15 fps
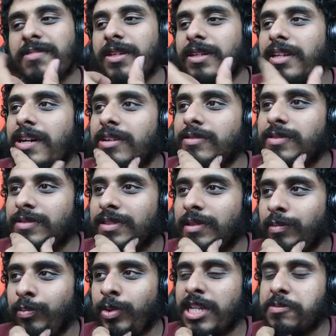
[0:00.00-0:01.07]
you know,
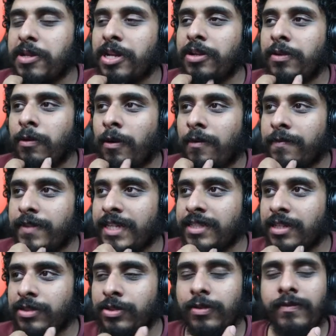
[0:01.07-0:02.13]
Brisbane and North,
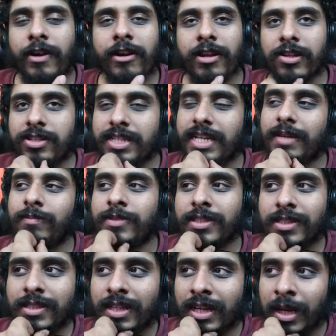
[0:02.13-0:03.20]
these are 2 very good
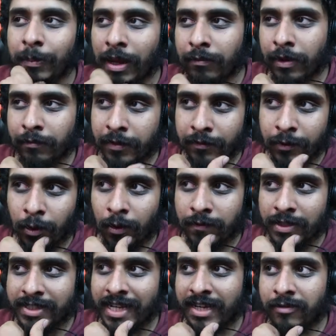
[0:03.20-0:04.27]
teams. I went with
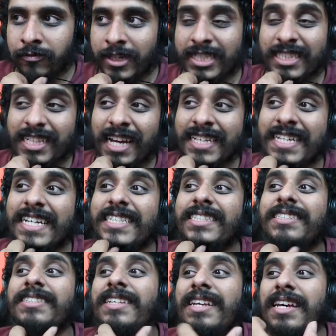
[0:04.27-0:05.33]
North to take a risk, I
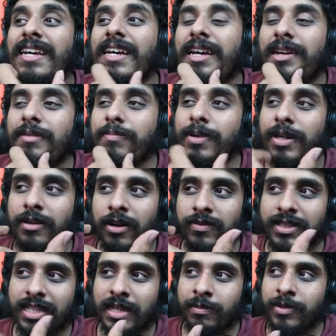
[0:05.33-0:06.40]
guess. But
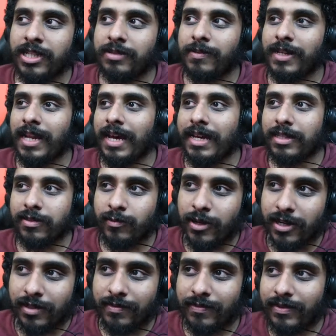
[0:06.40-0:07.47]
obviously the Brisbane Lions
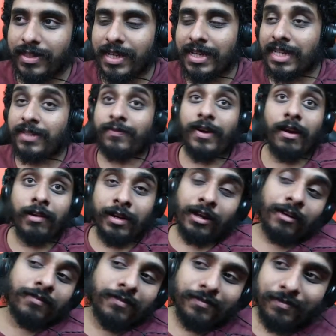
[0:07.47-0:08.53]
won, and that's fair
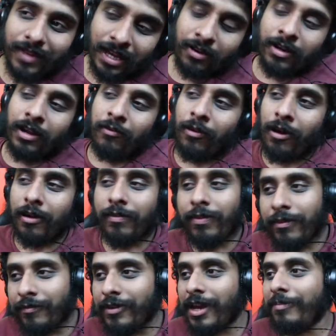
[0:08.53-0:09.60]
enough. I got it
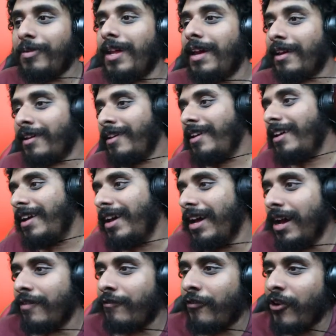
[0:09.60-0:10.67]
wrong, fair play.
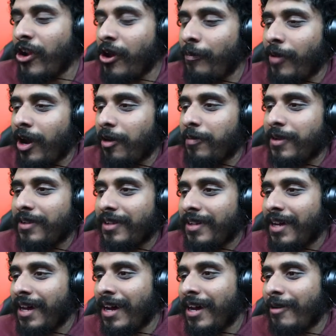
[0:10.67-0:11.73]
Freo and Melbourne,
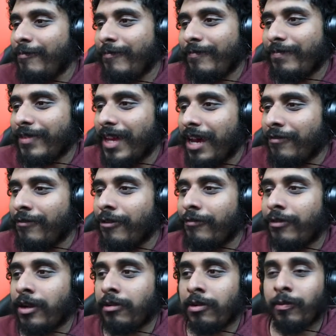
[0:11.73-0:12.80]
I thought
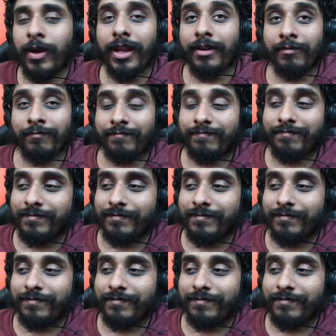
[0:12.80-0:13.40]
Freo would win.